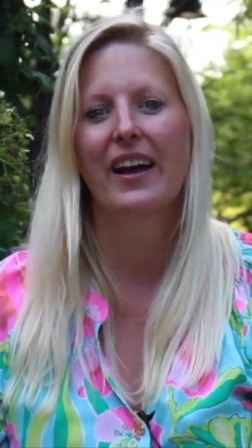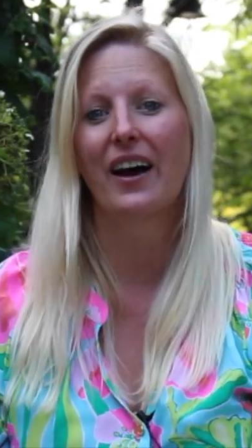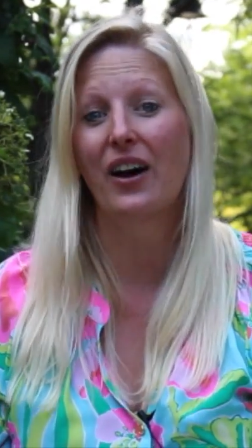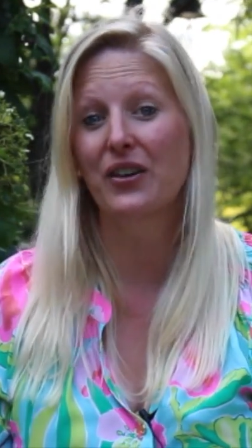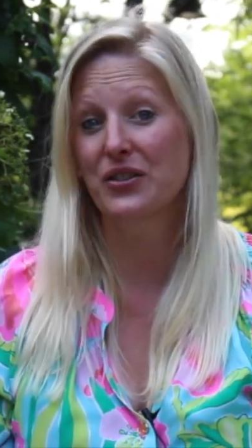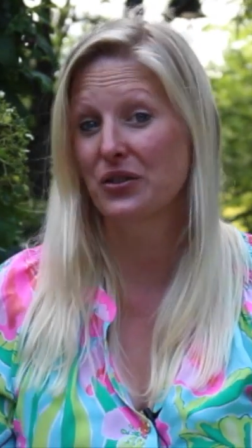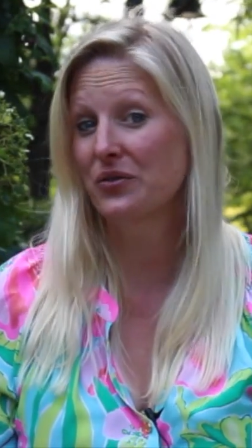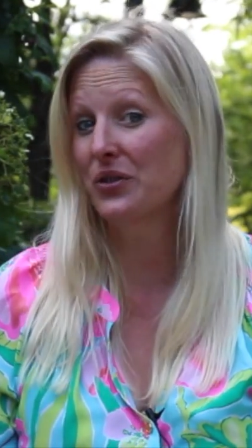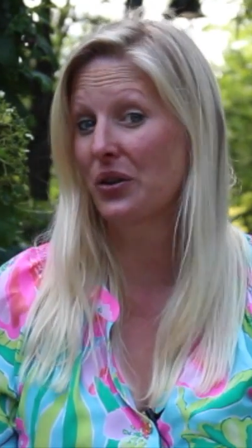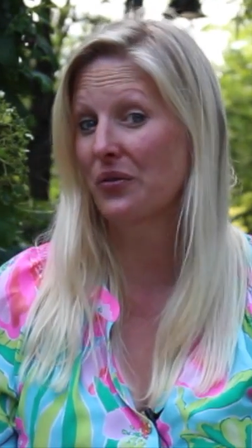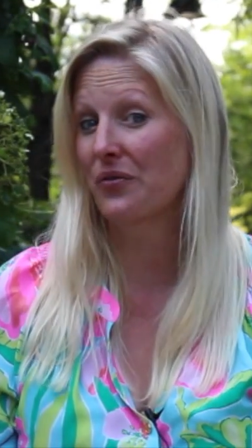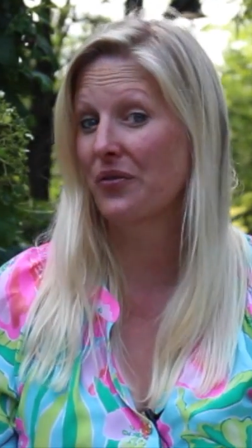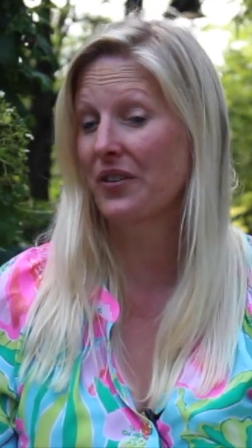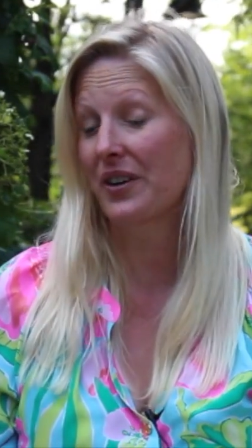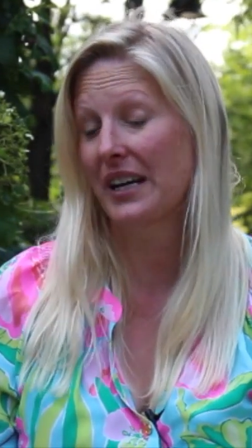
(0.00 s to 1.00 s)
Also,
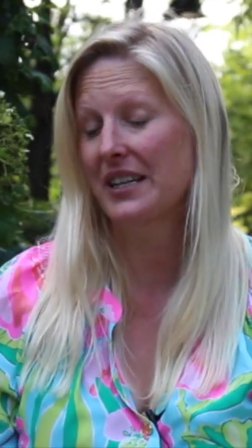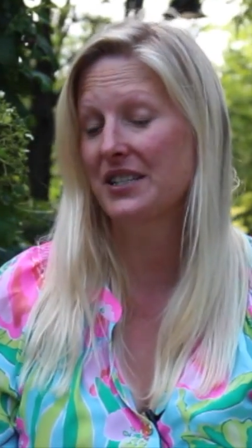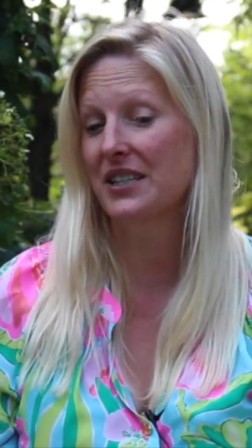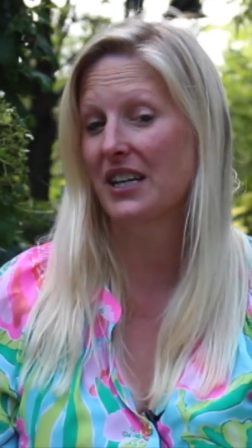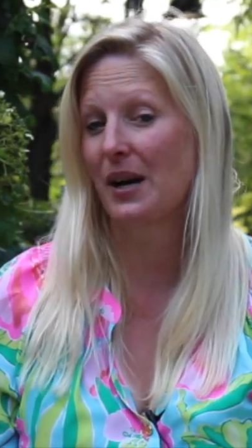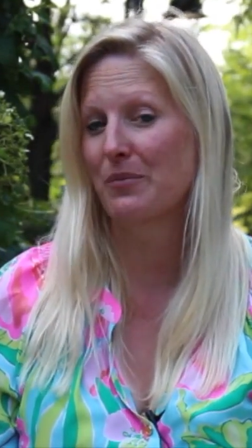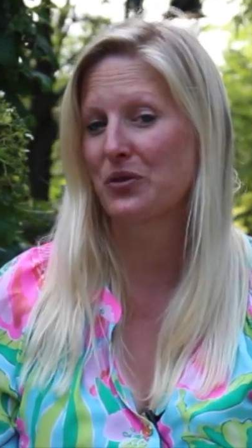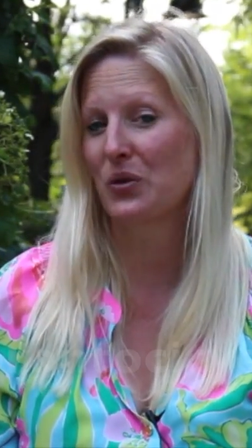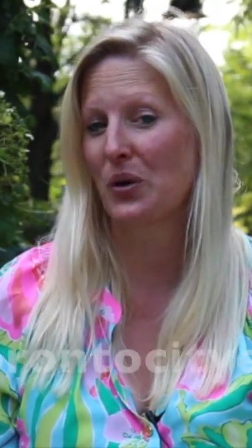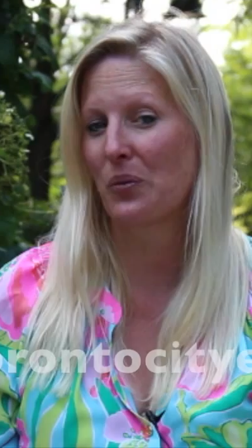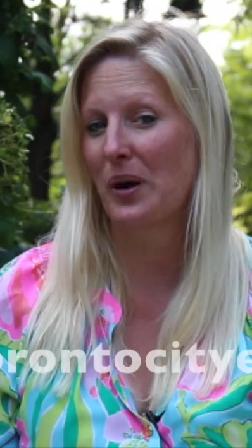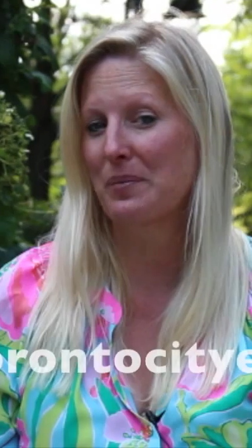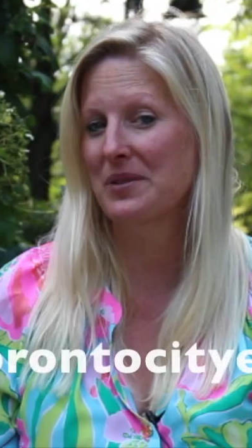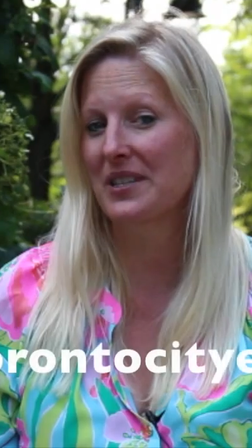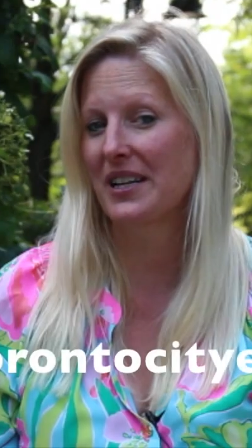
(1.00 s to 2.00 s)
don't forget to come to our
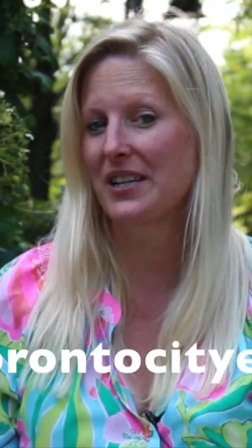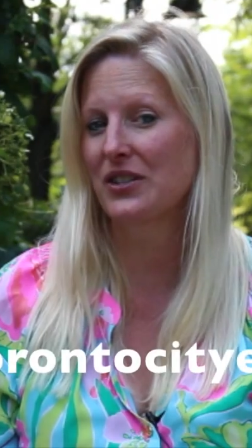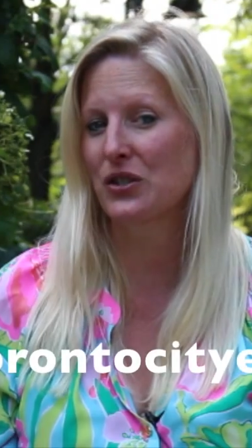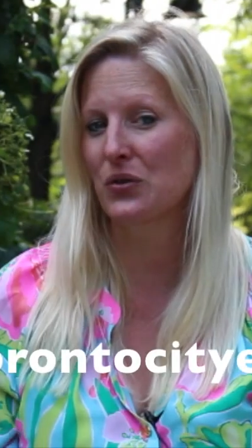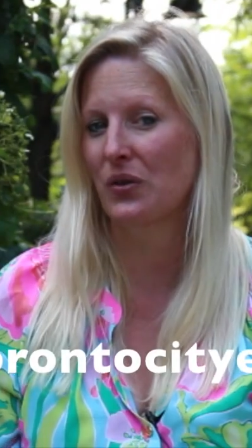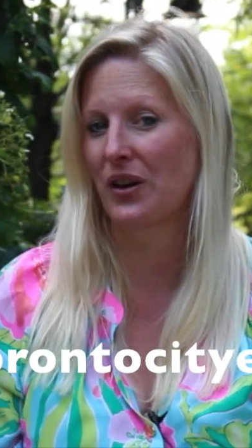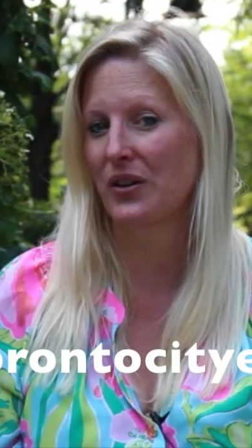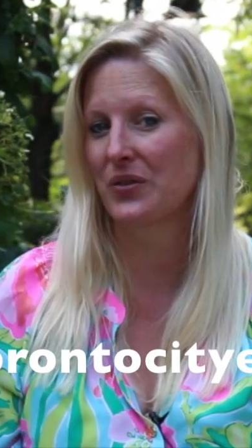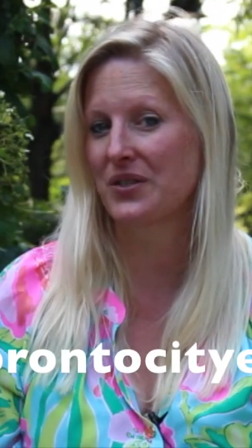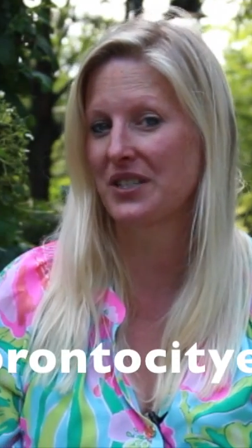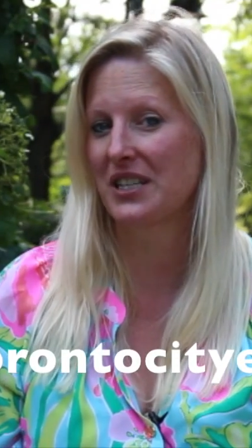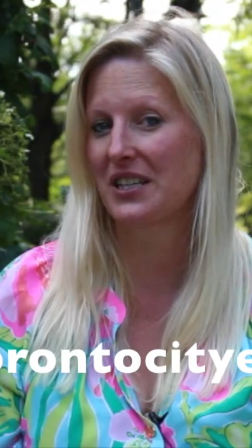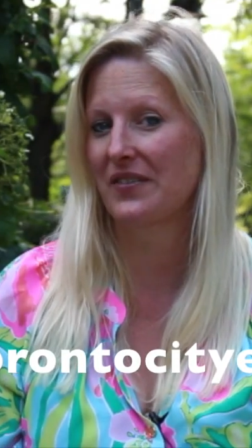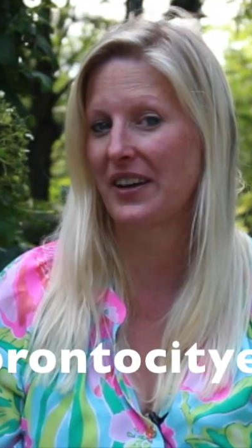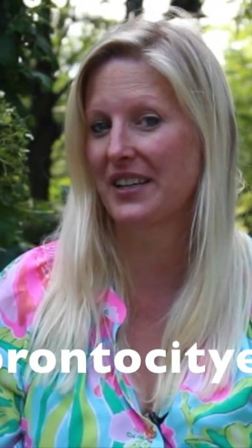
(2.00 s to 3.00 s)
website,
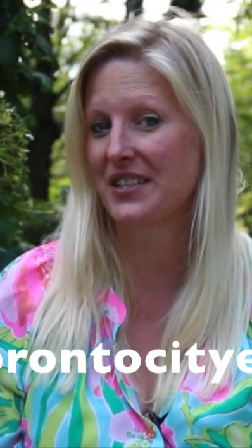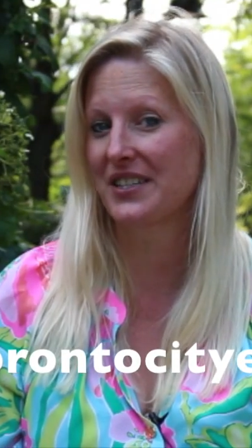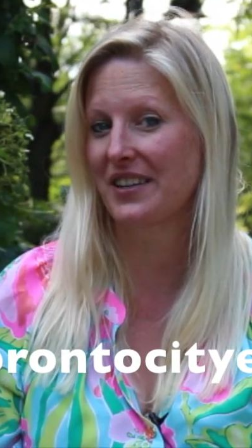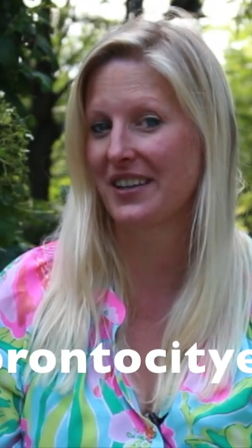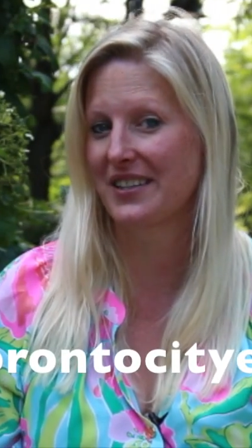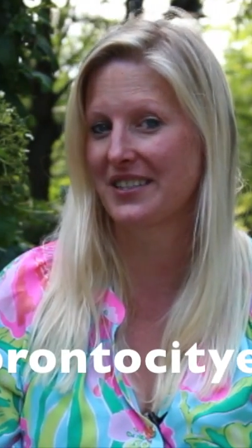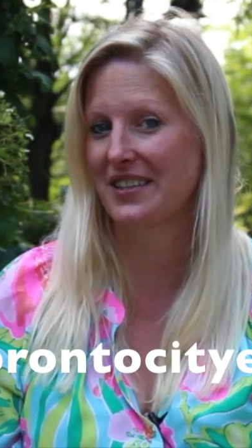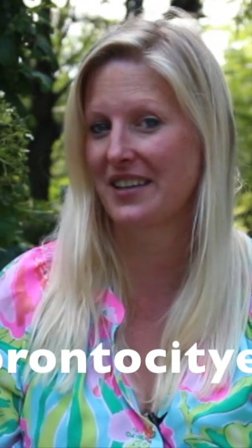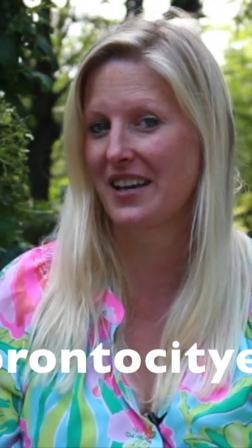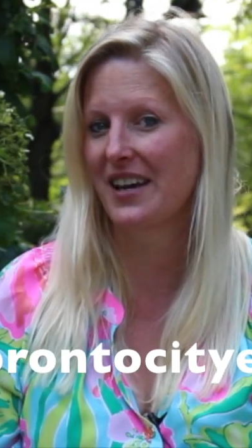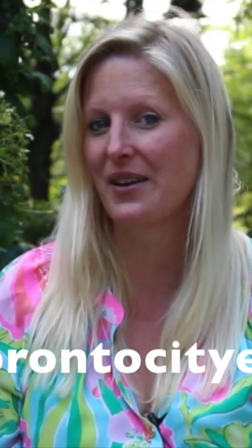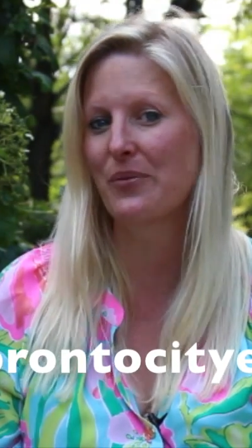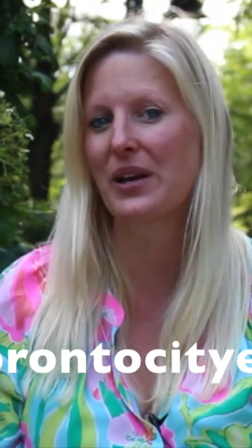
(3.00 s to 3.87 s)
torontocityevents.ca.